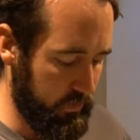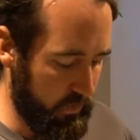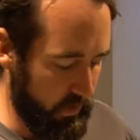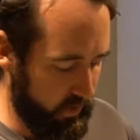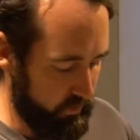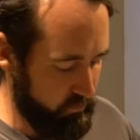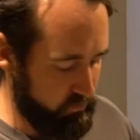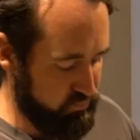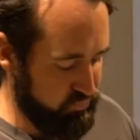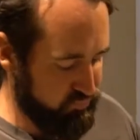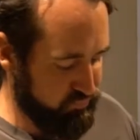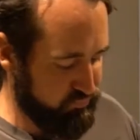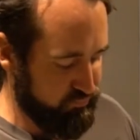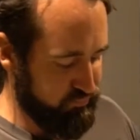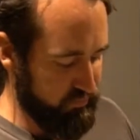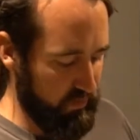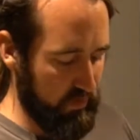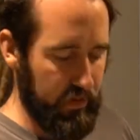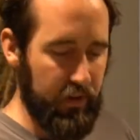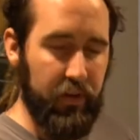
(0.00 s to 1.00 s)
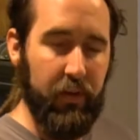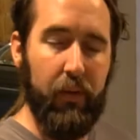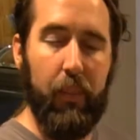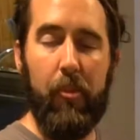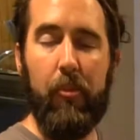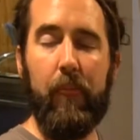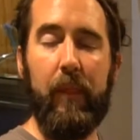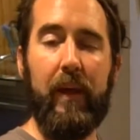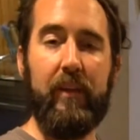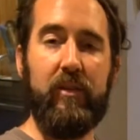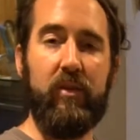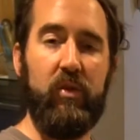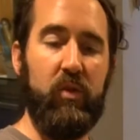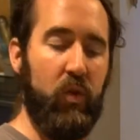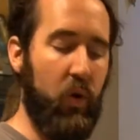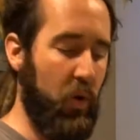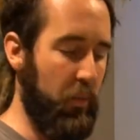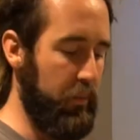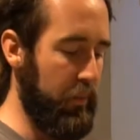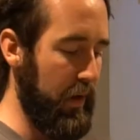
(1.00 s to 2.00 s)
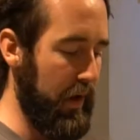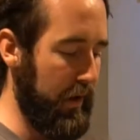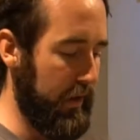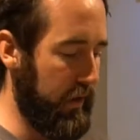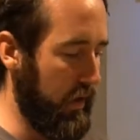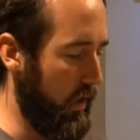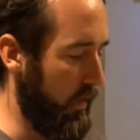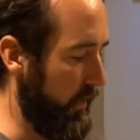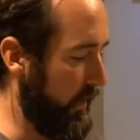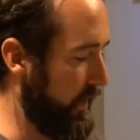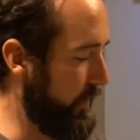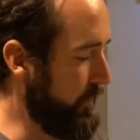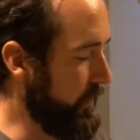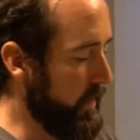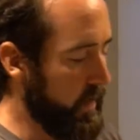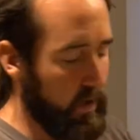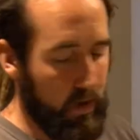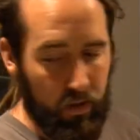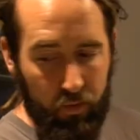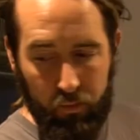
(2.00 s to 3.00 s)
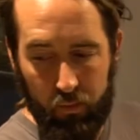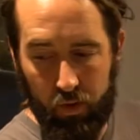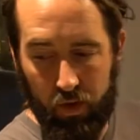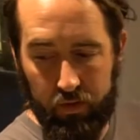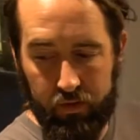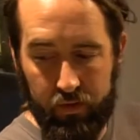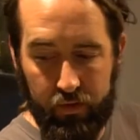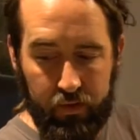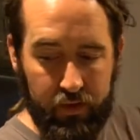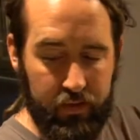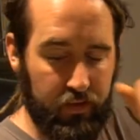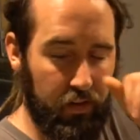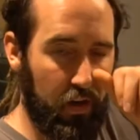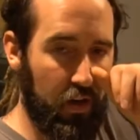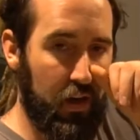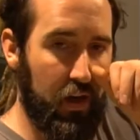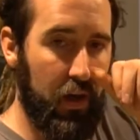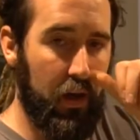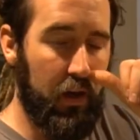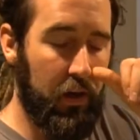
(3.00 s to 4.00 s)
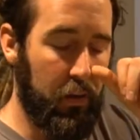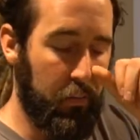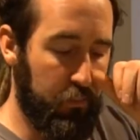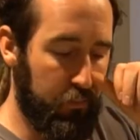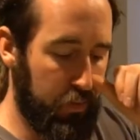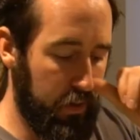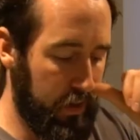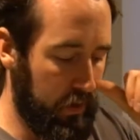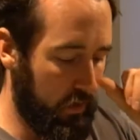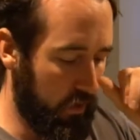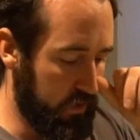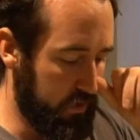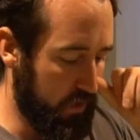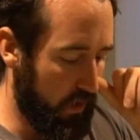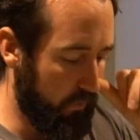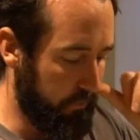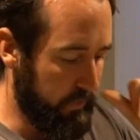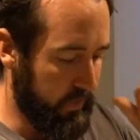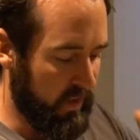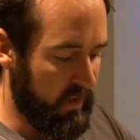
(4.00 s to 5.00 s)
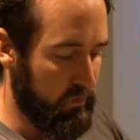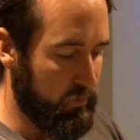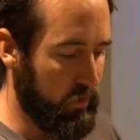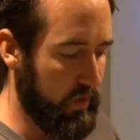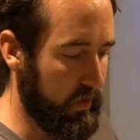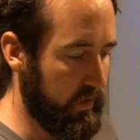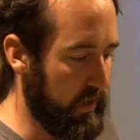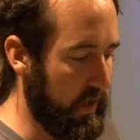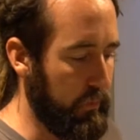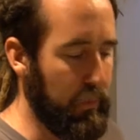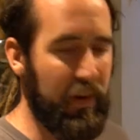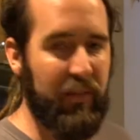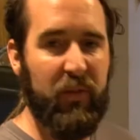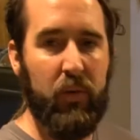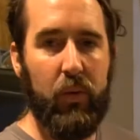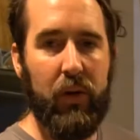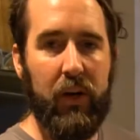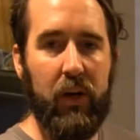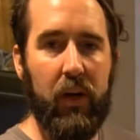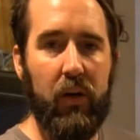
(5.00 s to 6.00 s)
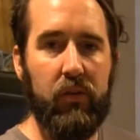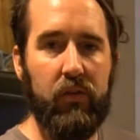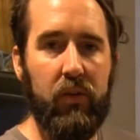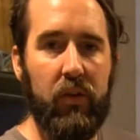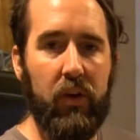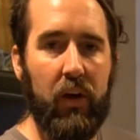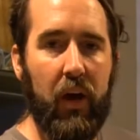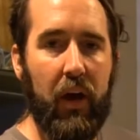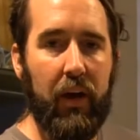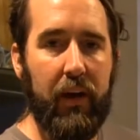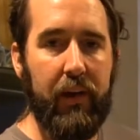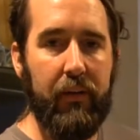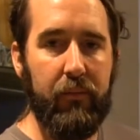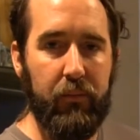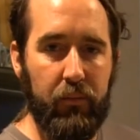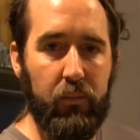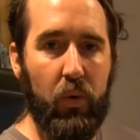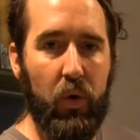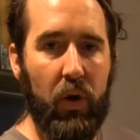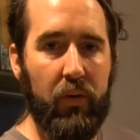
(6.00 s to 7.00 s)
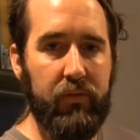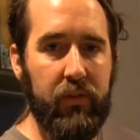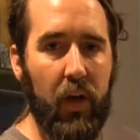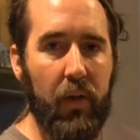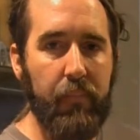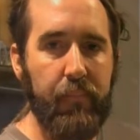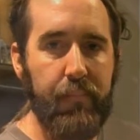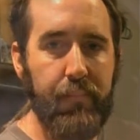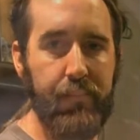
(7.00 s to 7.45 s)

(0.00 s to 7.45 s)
but that's not bad going. What I'll do is I'll pick you guys up, bring you down, we'll have a quick close look at what I've done.